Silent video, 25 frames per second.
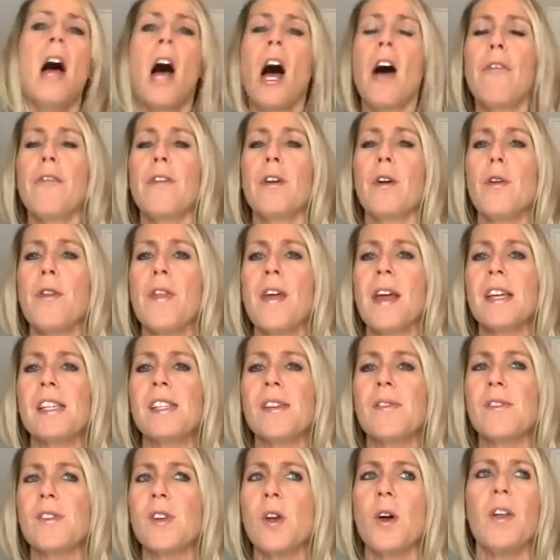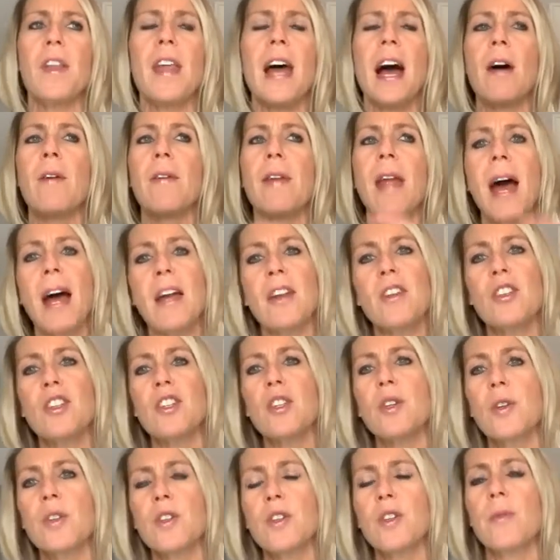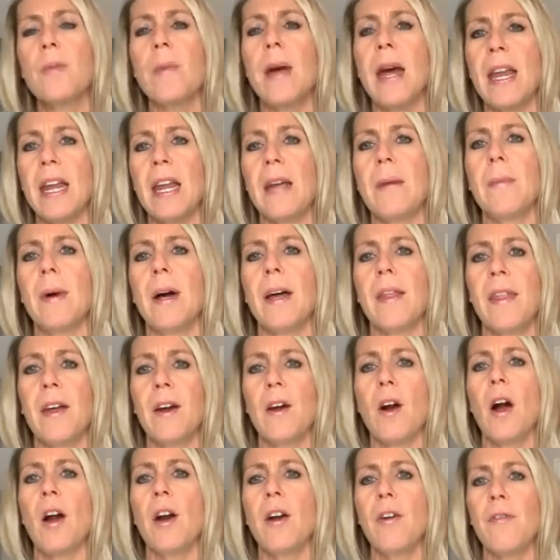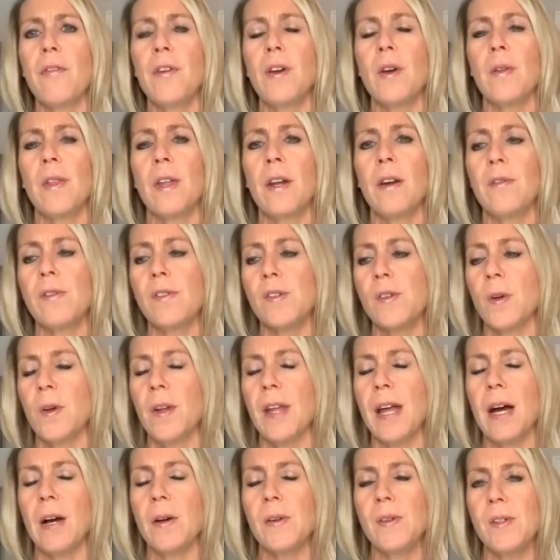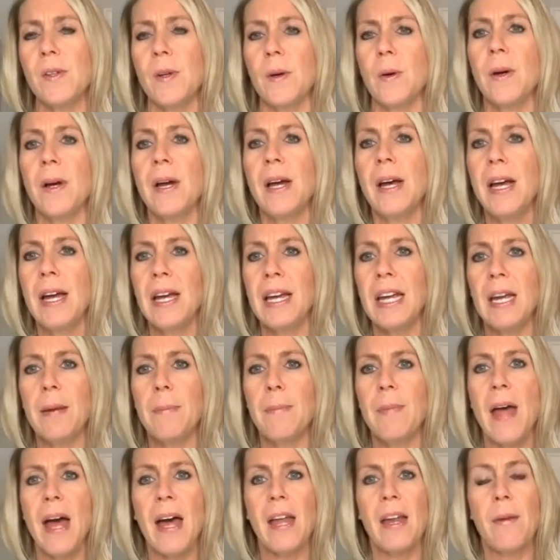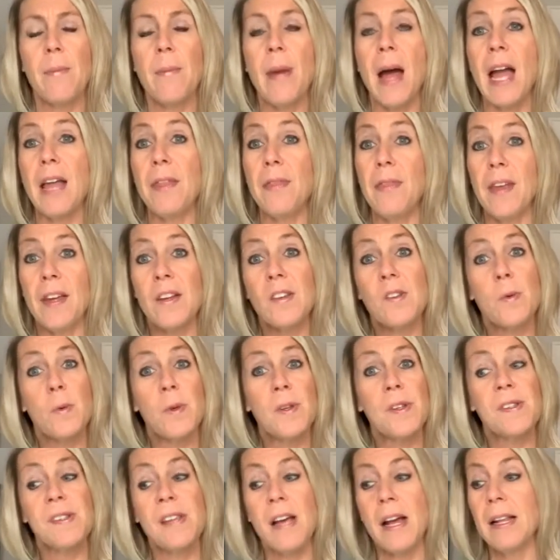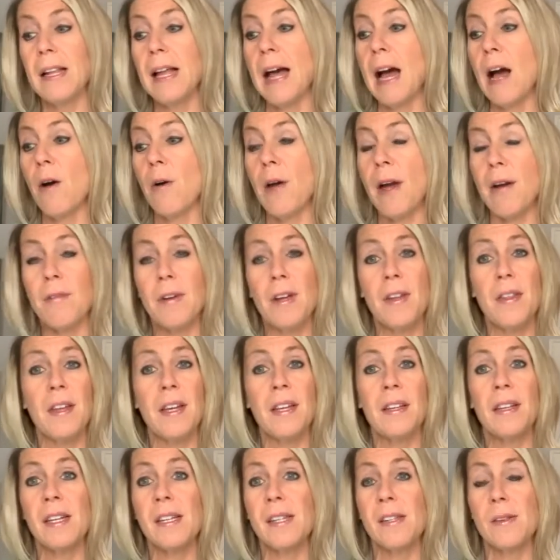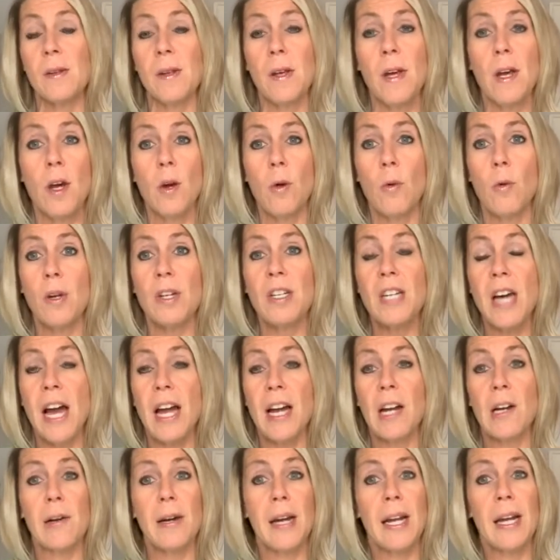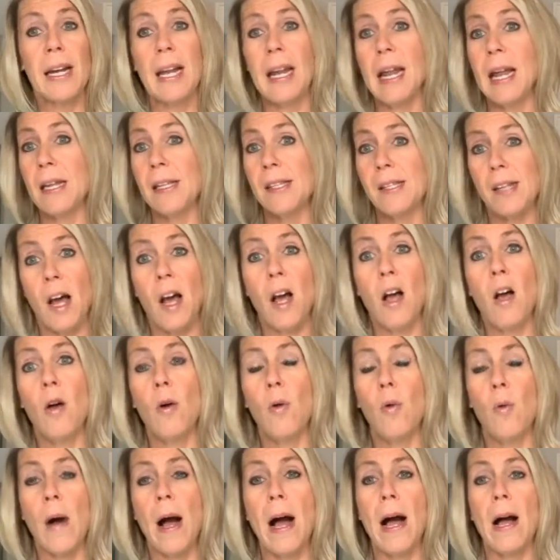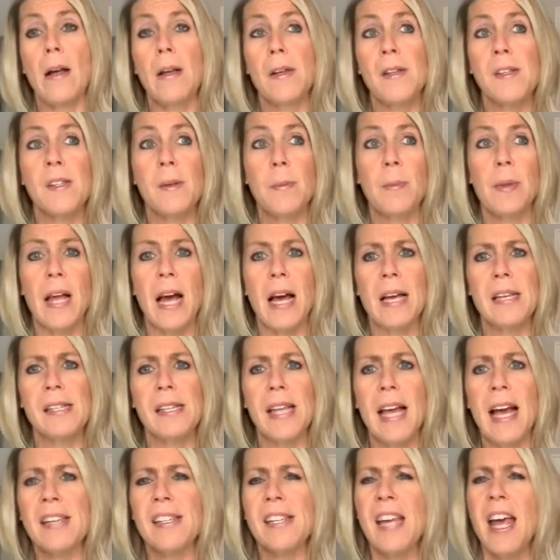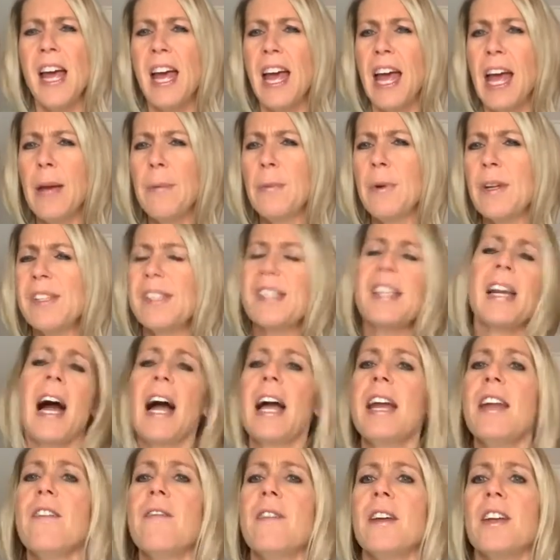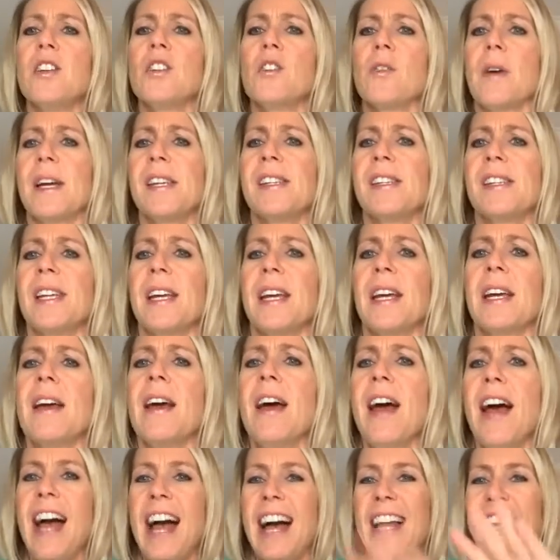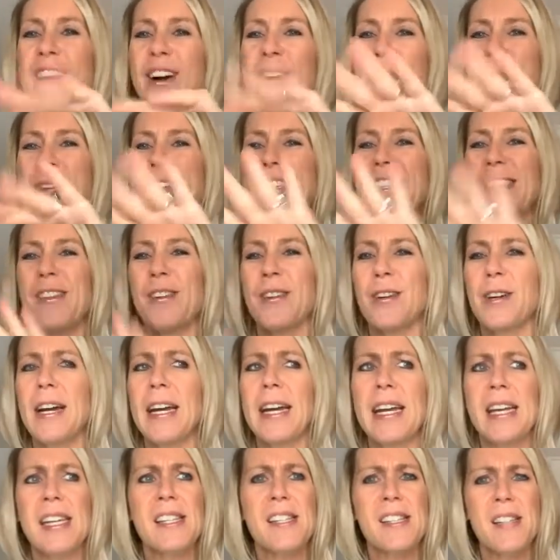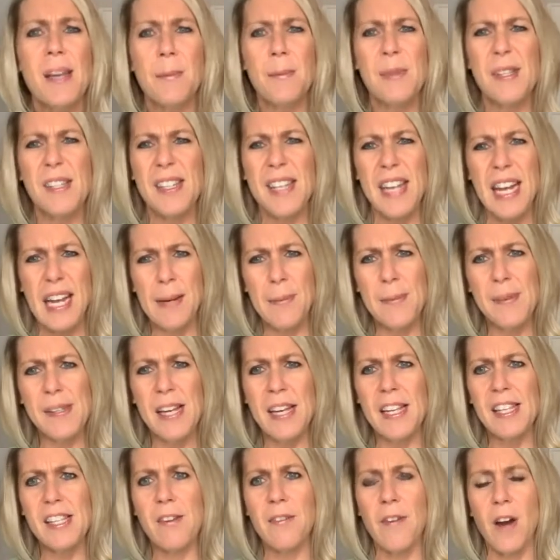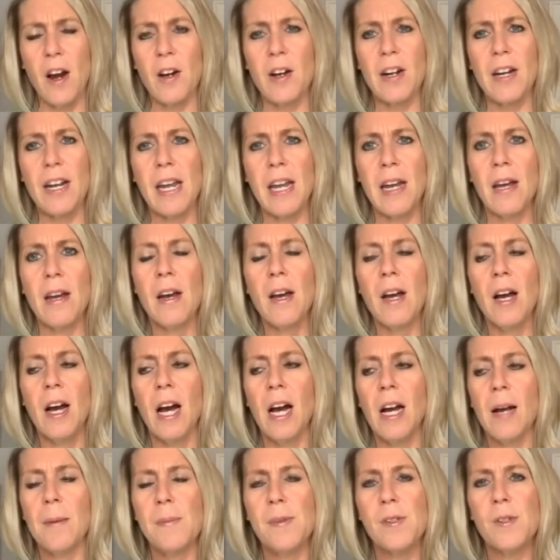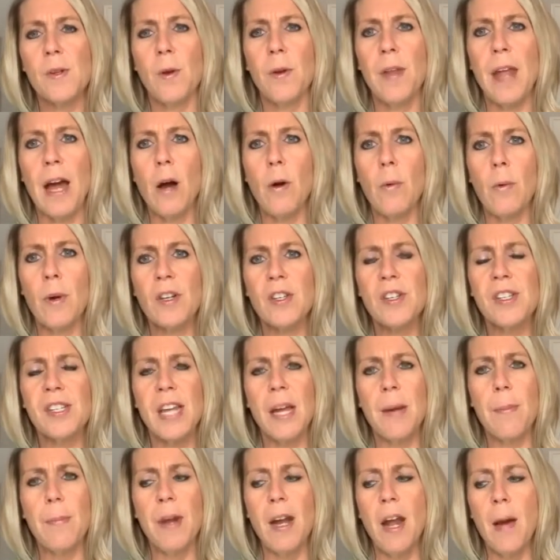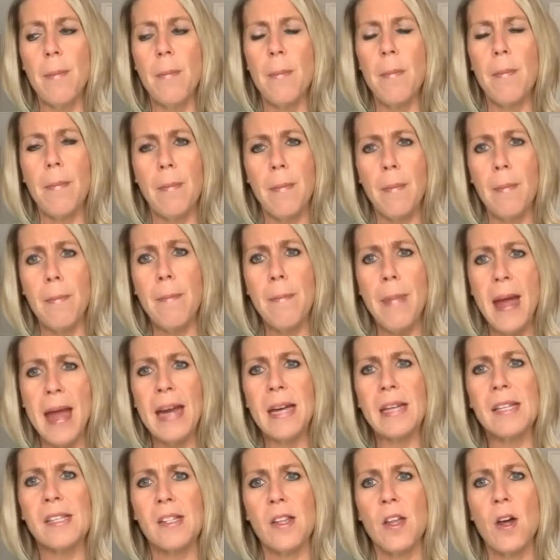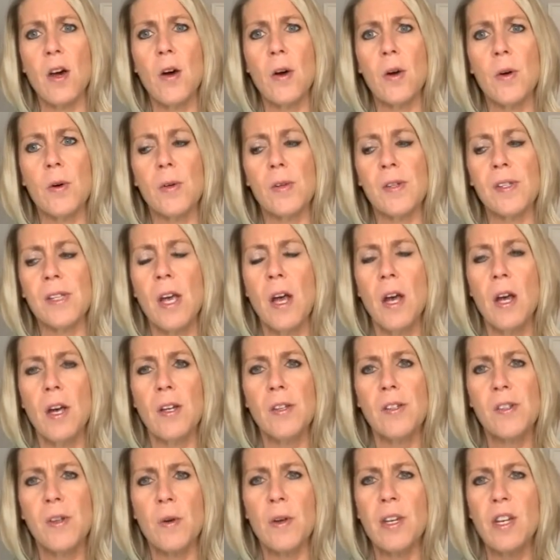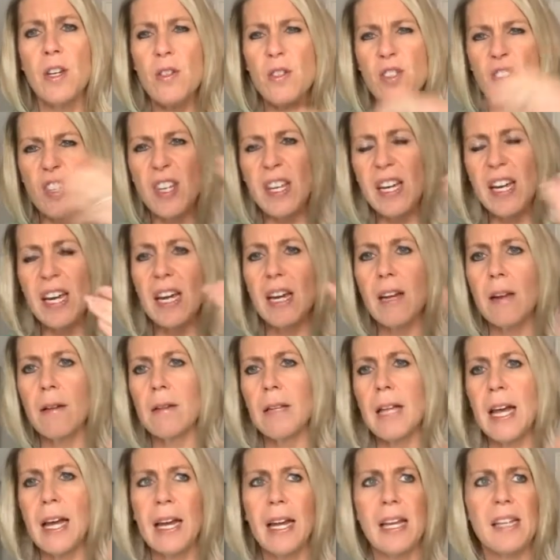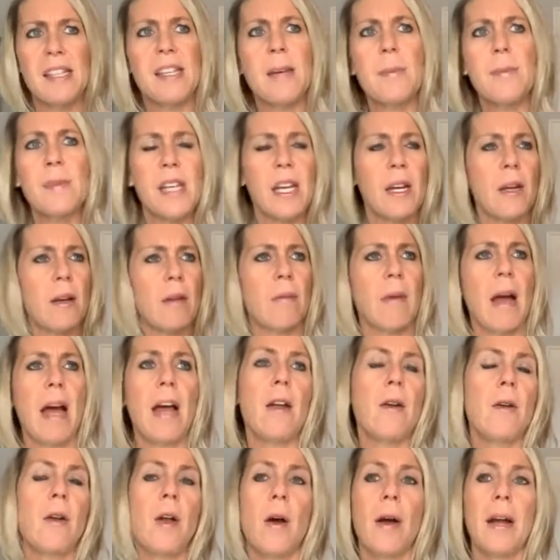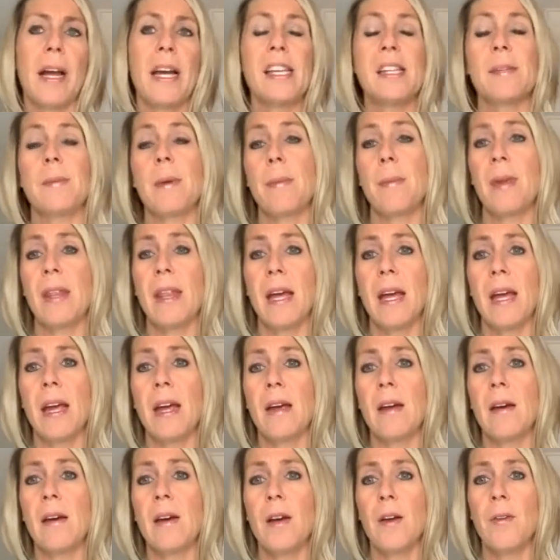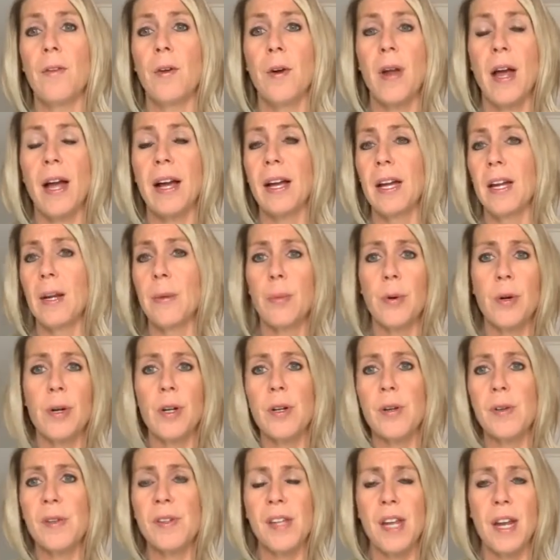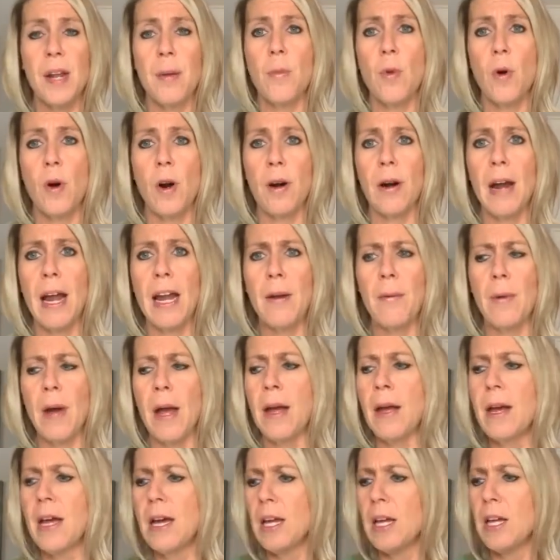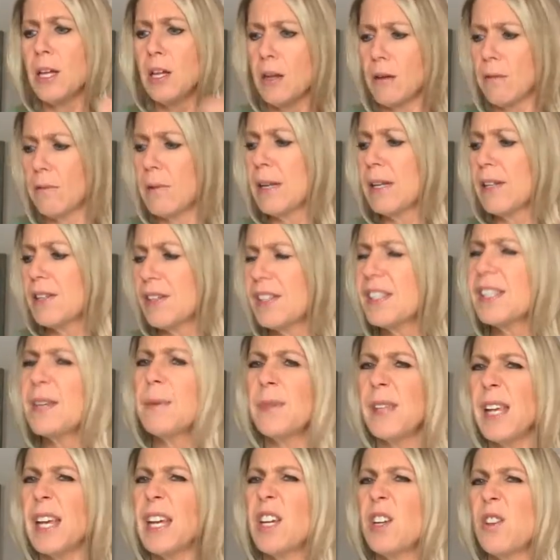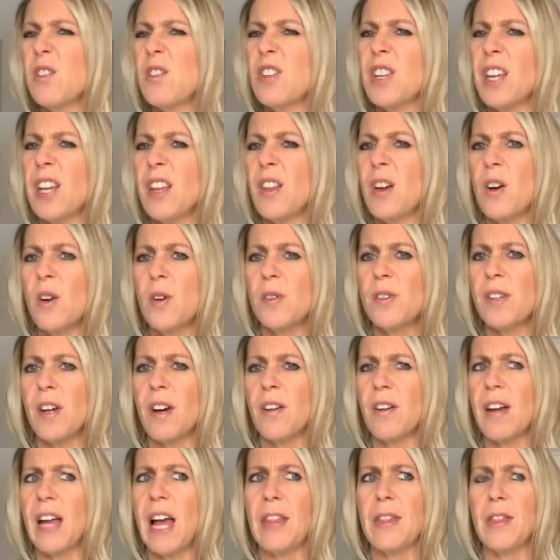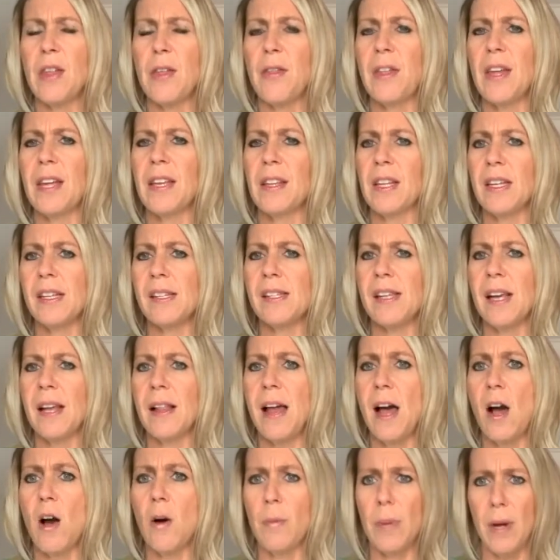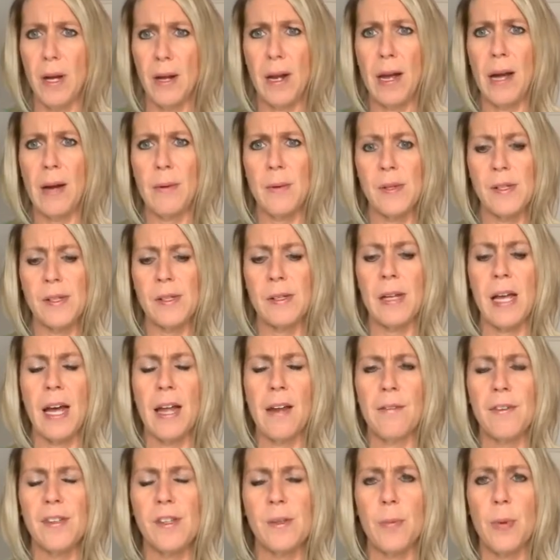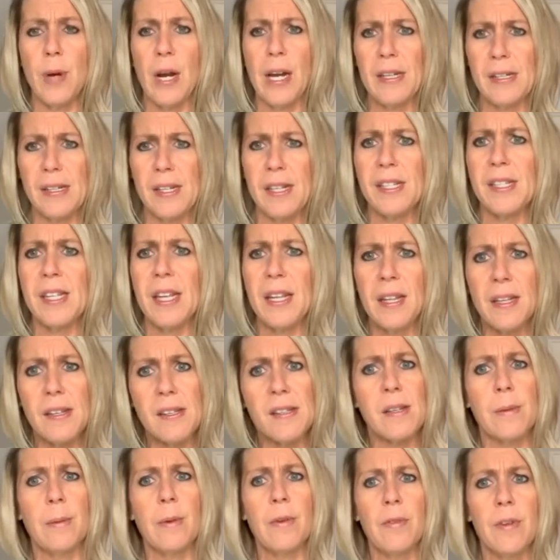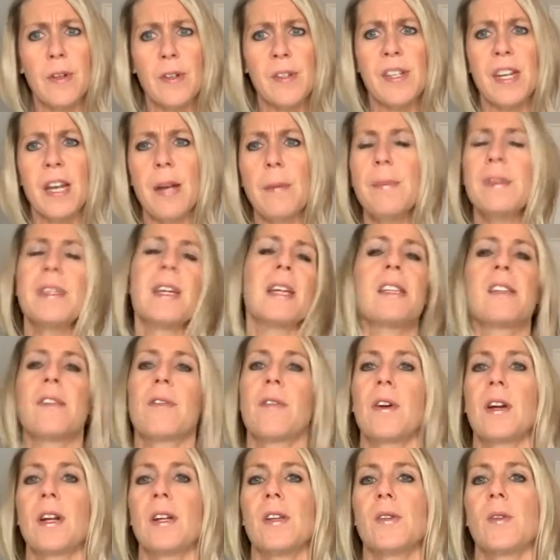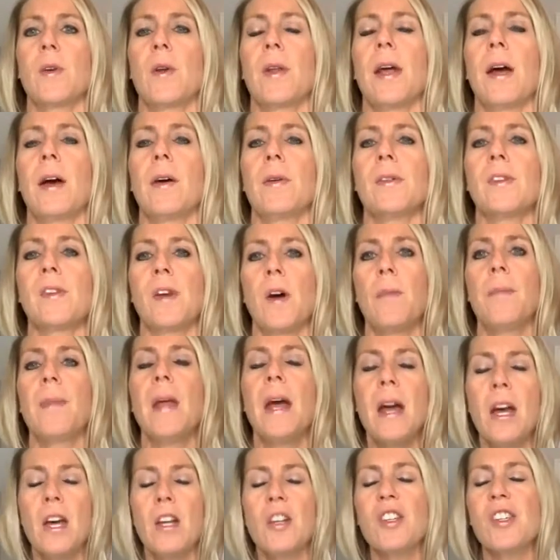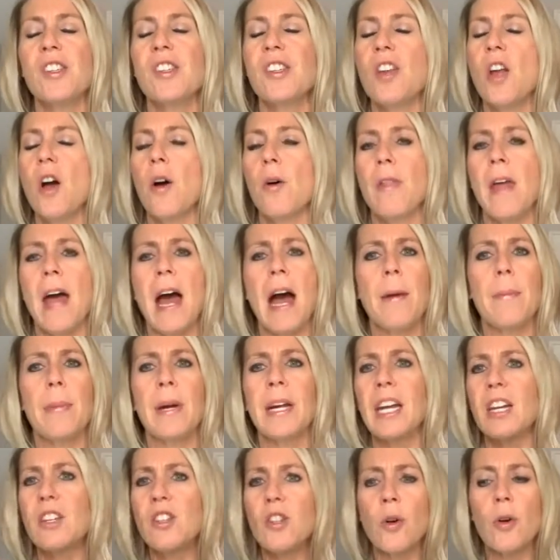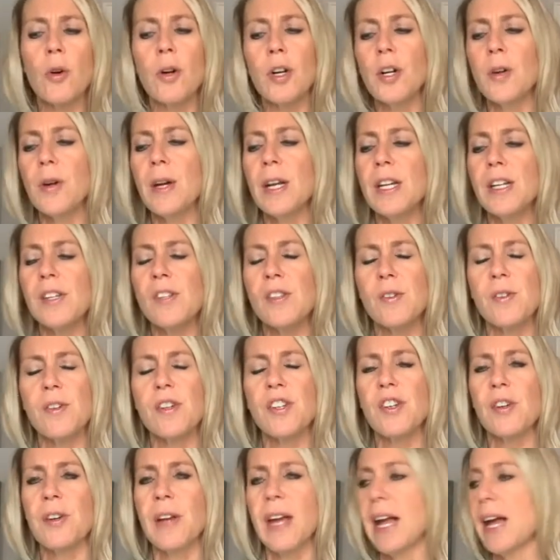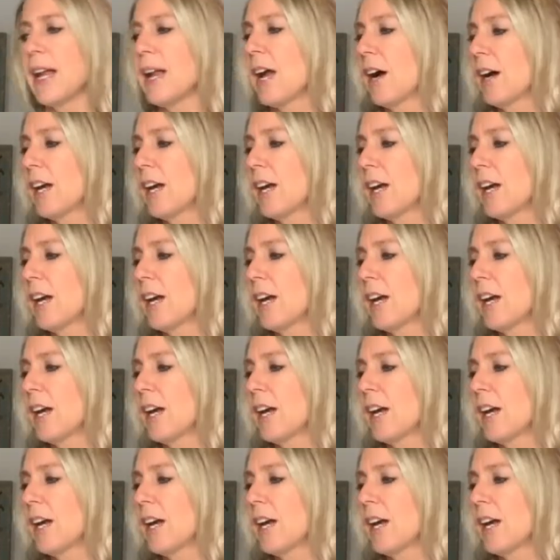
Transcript: A few things have sold out, not too too many, but there are a few that have sold out, so keep that in mind. Things will sell out. Everything that's retiring, it's all while supplies last. And what's kind of interesting, hello Miss Lori, is some stamp sets have already um, sold out, which Stampin' Up! Makes those, so usually, like, it seems like, I don't know, I guess maybe they they're not going to produce anymore. Anyway, you, it just seems like usually those are not the thing that sell out, but I was kind of surprised to see that some of our stamp sets have already sold out. So just know that, but get your order in as soon as you can.